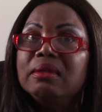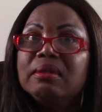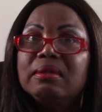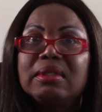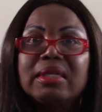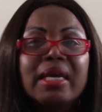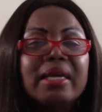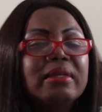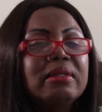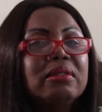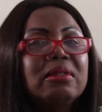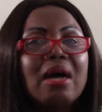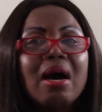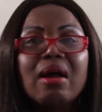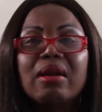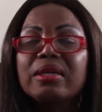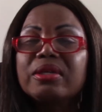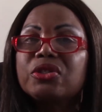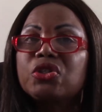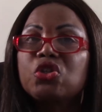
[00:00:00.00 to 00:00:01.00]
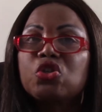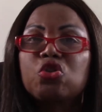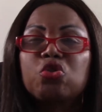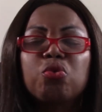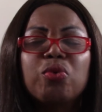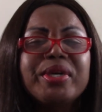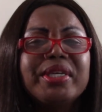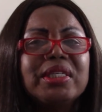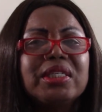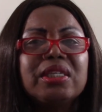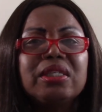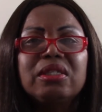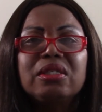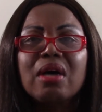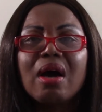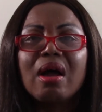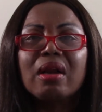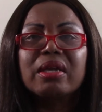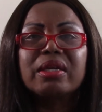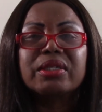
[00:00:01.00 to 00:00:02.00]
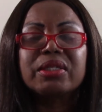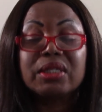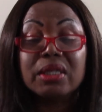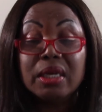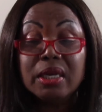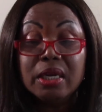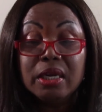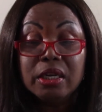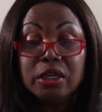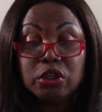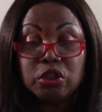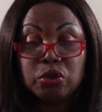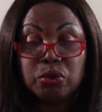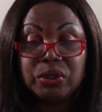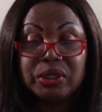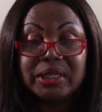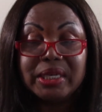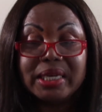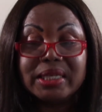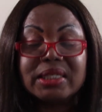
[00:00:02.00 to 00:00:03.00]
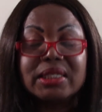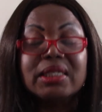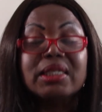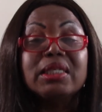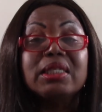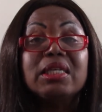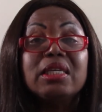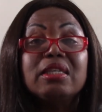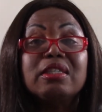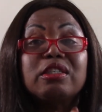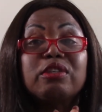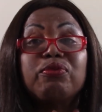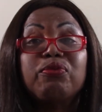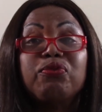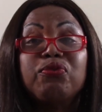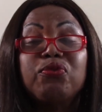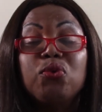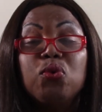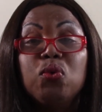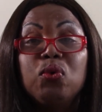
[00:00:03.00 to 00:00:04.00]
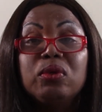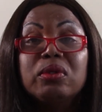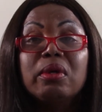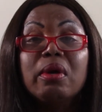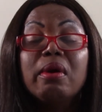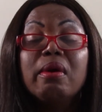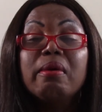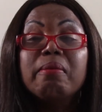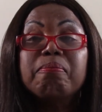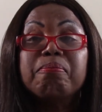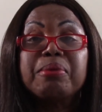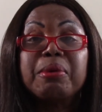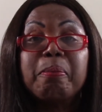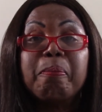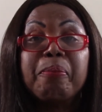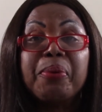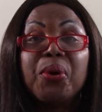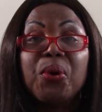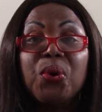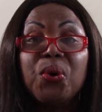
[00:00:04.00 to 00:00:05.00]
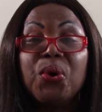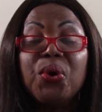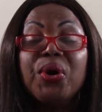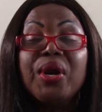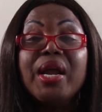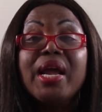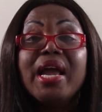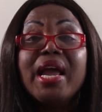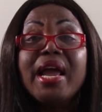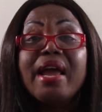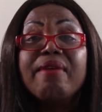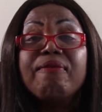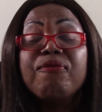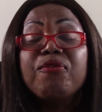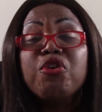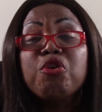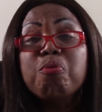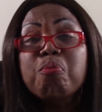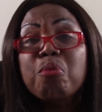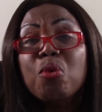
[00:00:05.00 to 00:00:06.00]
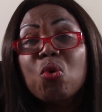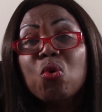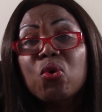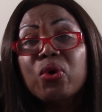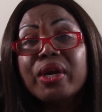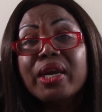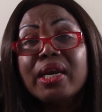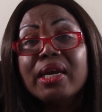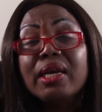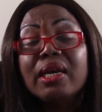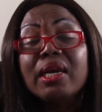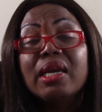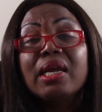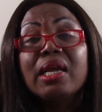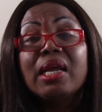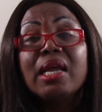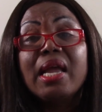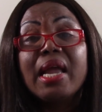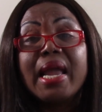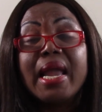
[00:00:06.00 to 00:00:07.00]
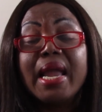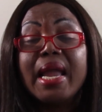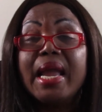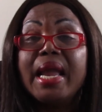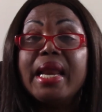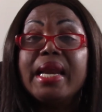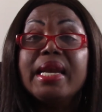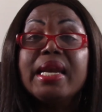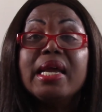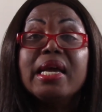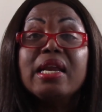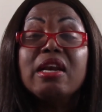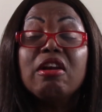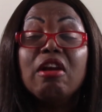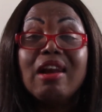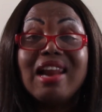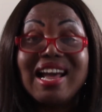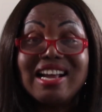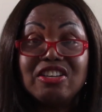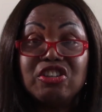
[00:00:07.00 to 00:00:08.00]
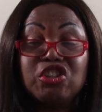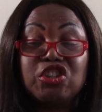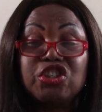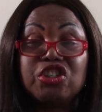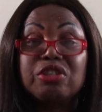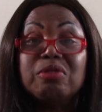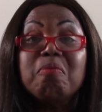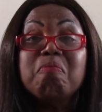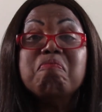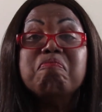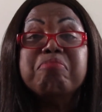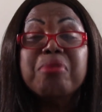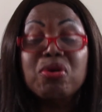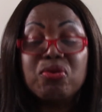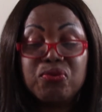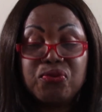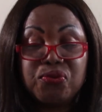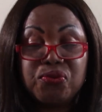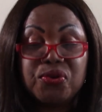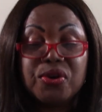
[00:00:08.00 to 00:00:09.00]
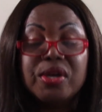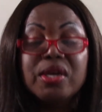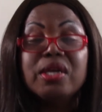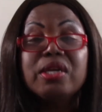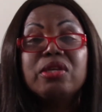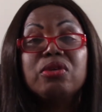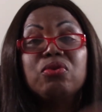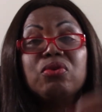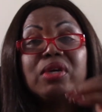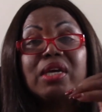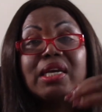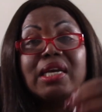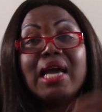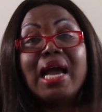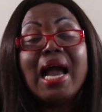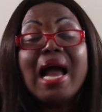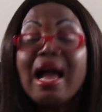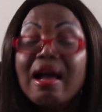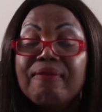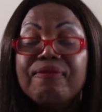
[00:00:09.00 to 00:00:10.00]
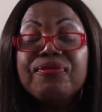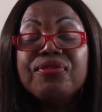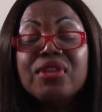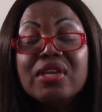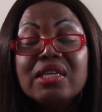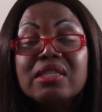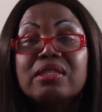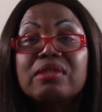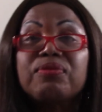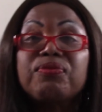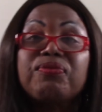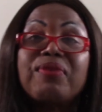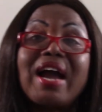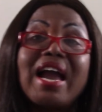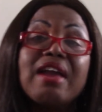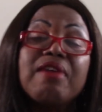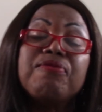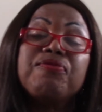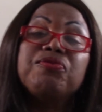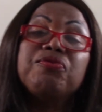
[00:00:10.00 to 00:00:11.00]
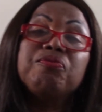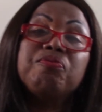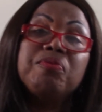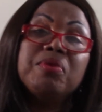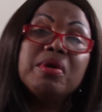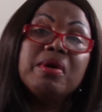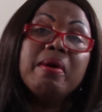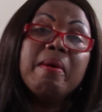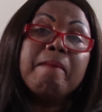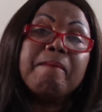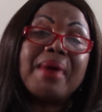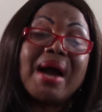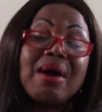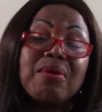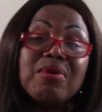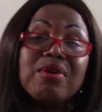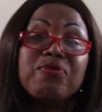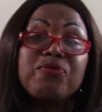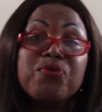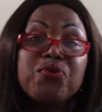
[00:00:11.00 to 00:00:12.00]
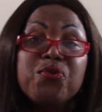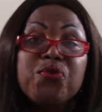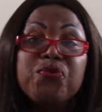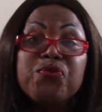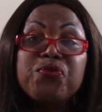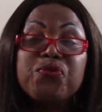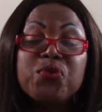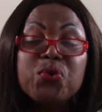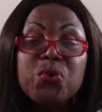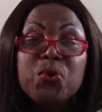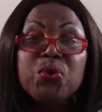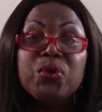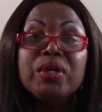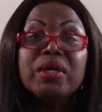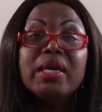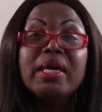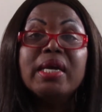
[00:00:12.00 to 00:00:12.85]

$10, $20 to get this food prepared every morning and lunch, both. You can have these 5 powerful food,